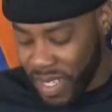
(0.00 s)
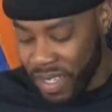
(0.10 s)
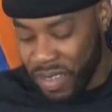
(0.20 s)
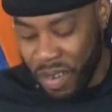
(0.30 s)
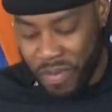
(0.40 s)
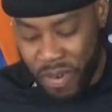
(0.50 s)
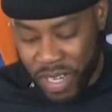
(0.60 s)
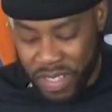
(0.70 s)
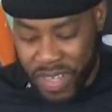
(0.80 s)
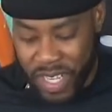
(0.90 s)
So for
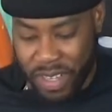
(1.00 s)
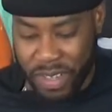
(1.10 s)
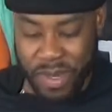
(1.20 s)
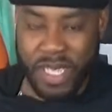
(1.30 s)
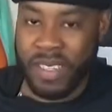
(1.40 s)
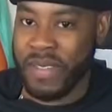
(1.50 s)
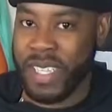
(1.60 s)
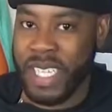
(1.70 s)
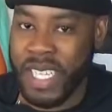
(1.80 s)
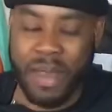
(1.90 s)
this video, you really don't
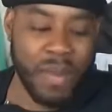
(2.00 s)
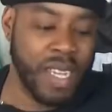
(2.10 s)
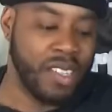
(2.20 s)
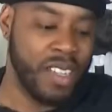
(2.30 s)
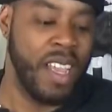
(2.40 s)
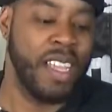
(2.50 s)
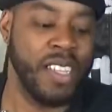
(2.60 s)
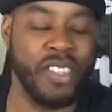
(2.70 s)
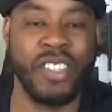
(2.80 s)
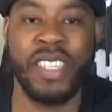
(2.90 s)
even need that much.
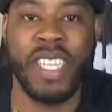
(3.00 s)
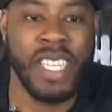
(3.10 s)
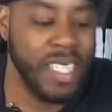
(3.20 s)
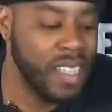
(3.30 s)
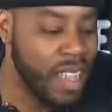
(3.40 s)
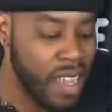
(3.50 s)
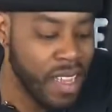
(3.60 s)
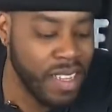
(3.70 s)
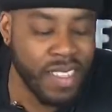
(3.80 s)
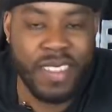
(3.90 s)
You just need
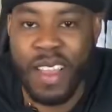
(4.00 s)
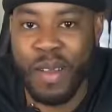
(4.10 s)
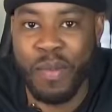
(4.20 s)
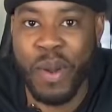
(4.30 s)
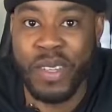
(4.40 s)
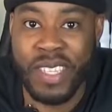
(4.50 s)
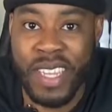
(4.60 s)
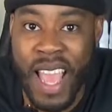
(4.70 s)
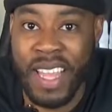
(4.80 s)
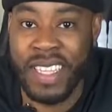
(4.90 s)
some
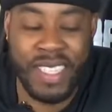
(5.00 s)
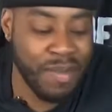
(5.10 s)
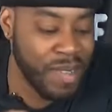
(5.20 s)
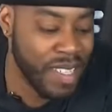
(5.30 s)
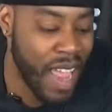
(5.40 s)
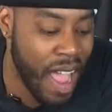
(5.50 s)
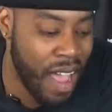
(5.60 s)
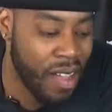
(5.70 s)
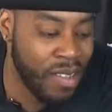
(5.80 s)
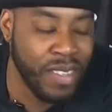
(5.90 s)
personality, some
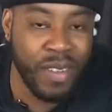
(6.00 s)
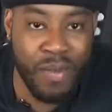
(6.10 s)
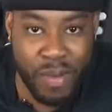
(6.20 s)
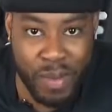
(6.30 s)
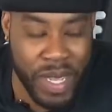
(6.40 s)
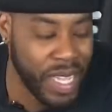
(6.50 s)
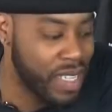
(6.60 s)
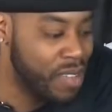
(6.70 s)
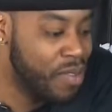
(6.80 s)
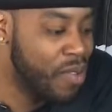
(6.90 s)
style, some rubber
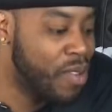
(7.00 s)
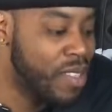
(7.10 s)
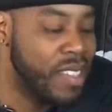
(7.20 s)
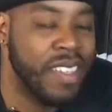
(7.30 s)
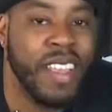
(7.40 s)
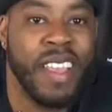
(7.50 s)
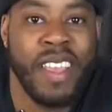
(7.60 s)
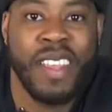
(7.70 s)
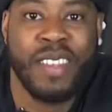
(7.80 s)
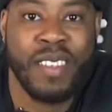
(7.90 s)
bands, of course,
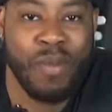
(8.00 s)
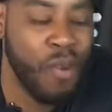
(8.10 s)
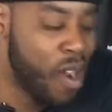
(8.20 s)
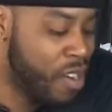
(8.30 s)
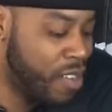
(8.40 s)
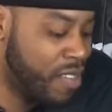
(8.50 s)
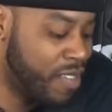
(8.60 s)
some water,